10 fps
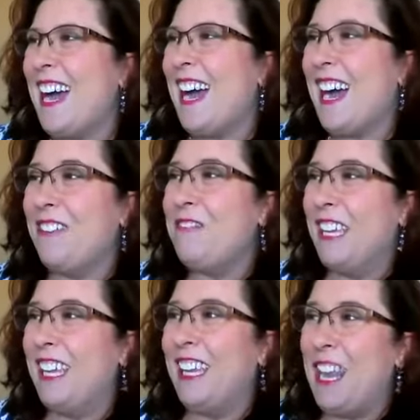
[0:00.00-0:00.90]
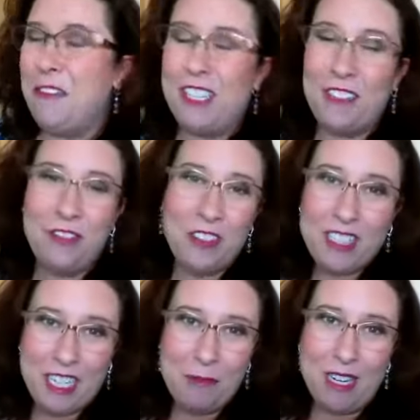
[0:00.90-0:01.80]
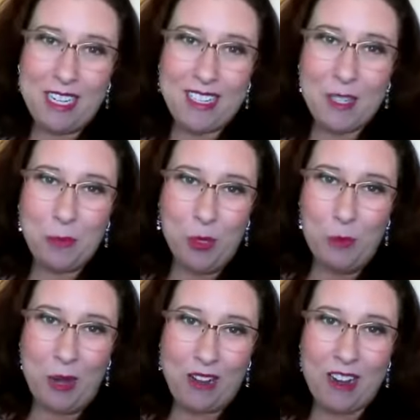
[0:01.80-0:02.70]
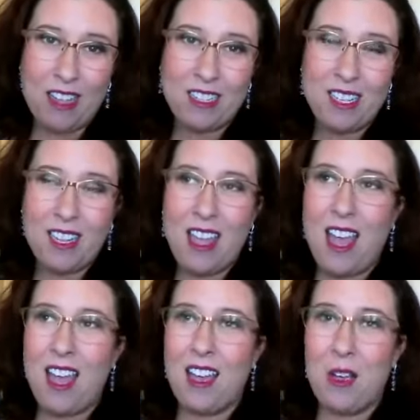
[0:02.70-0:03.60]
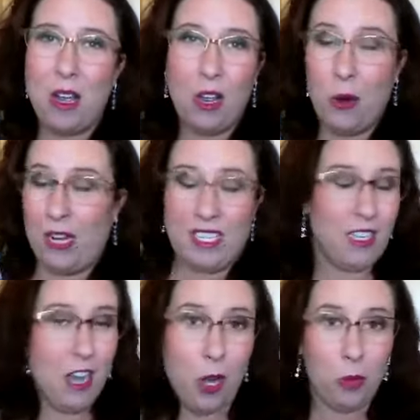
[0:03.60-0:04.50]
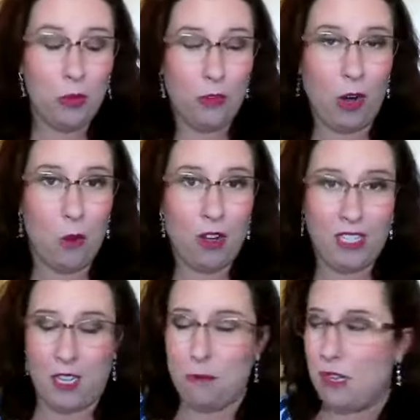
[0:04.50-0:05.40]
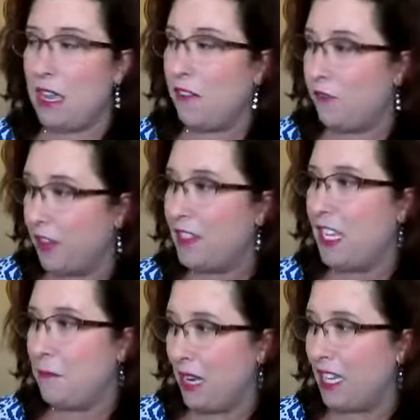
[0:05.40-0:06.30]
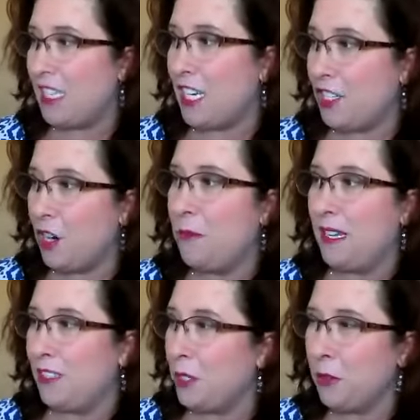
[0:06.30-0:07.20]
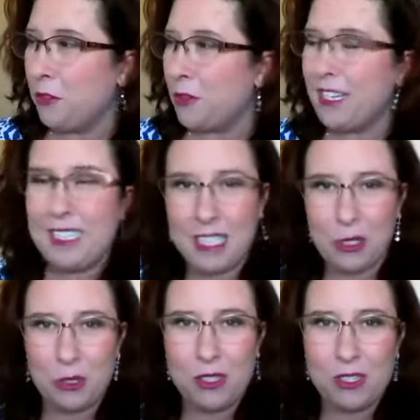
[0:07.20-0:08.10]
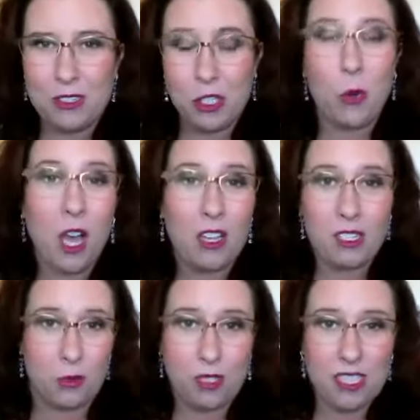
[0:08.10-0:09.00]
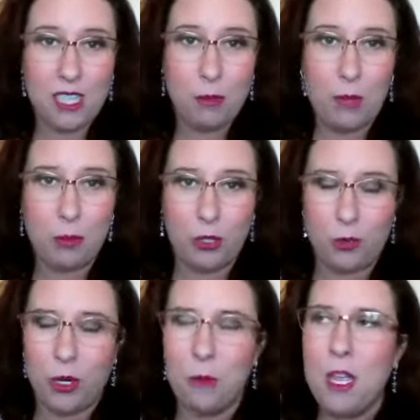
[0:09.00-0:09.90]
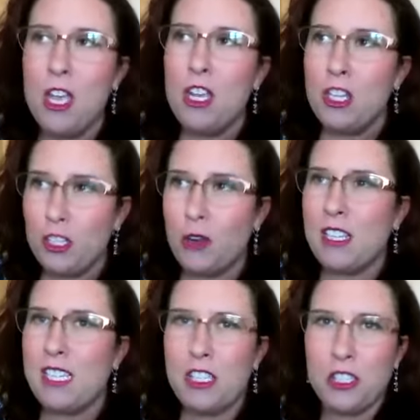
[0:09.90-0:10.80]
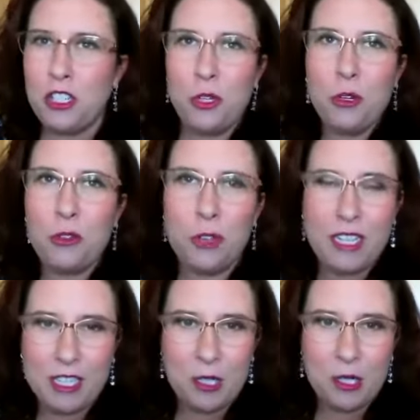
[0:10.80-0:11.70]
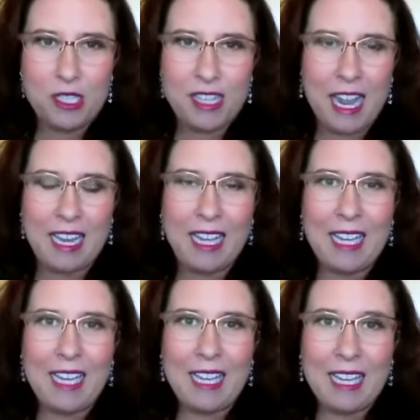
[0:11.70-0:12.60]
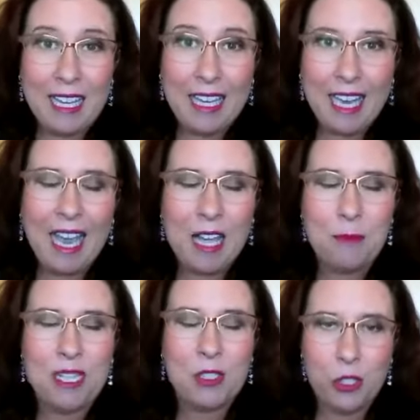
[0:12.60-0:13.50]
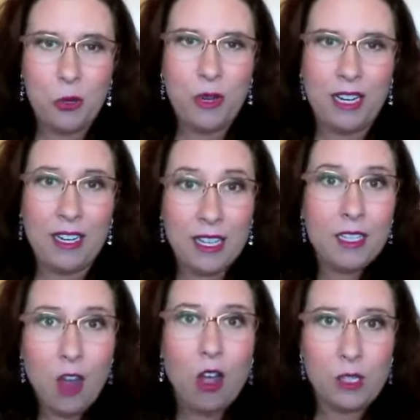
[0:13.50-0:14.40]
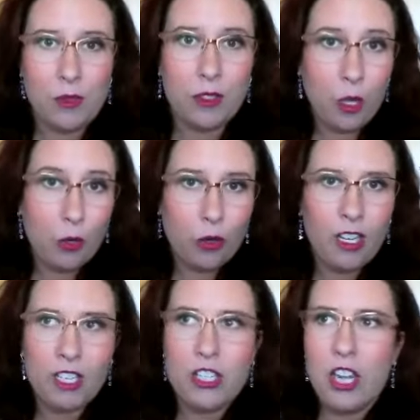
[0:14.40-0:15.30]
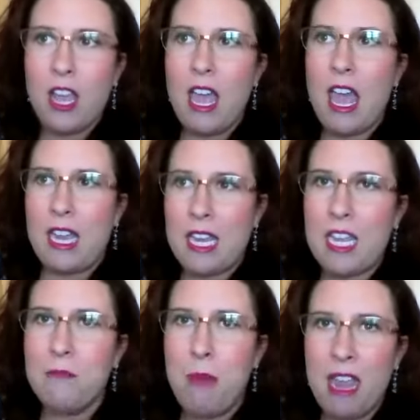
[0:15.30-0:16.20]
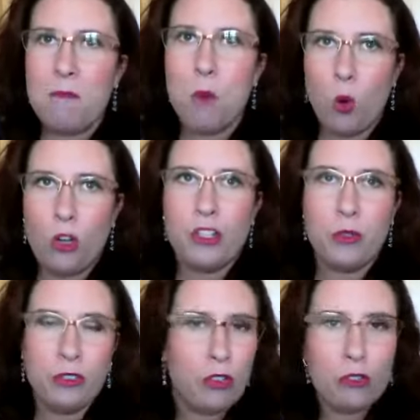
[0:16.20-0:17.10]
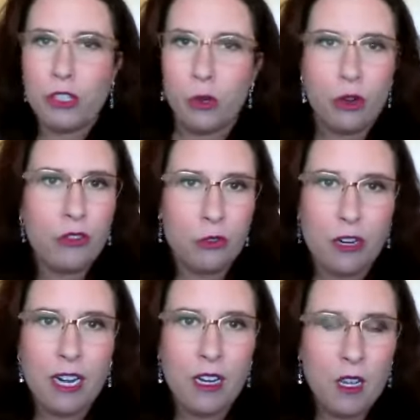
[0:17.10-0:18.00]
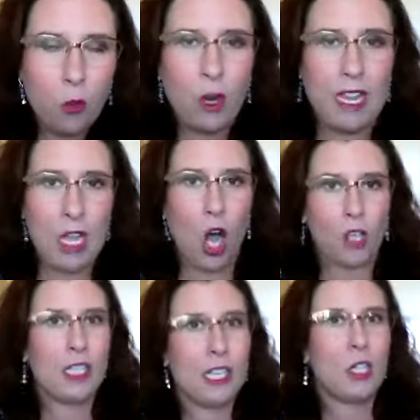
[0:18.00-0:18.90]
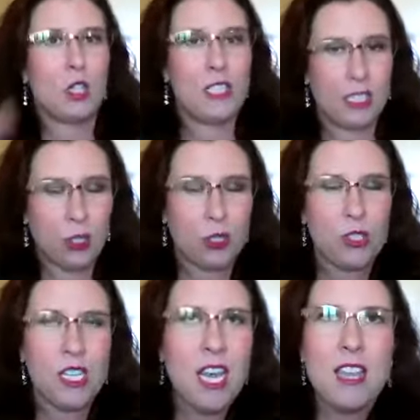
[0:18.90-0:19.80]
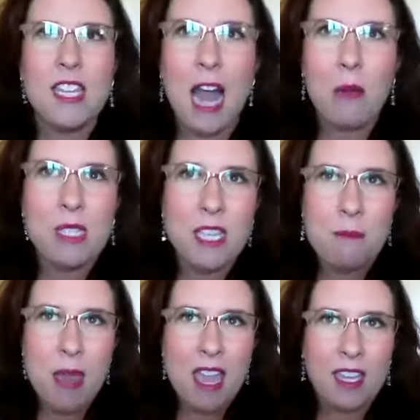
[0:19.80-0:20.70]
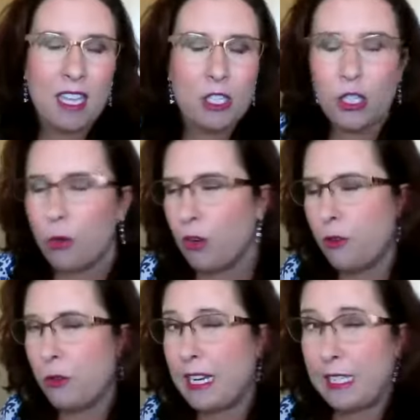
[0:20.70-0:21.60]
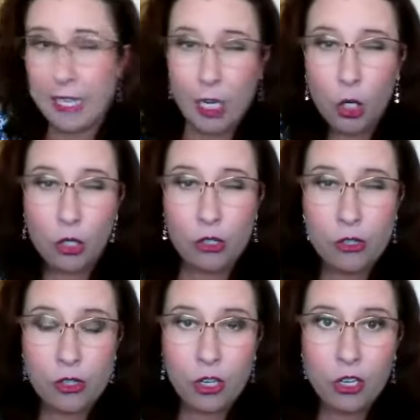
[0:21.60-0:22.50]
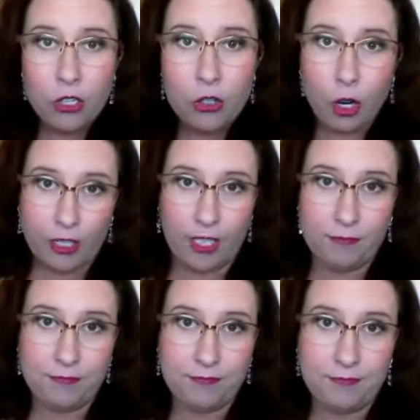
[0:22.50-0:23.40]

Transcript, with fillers: I went, and within 15 minutes, Bruce Barrett, who I didn't know before I walked in, but in 15 minutes, he showed me two or three deals, showed us, there was 10 people in the room, showed us two or three deals that he had been doing in Knoxville in Oak Ridge, and he'd made more doing those two or three what he called little deals than I was going to make in two or three years trucking.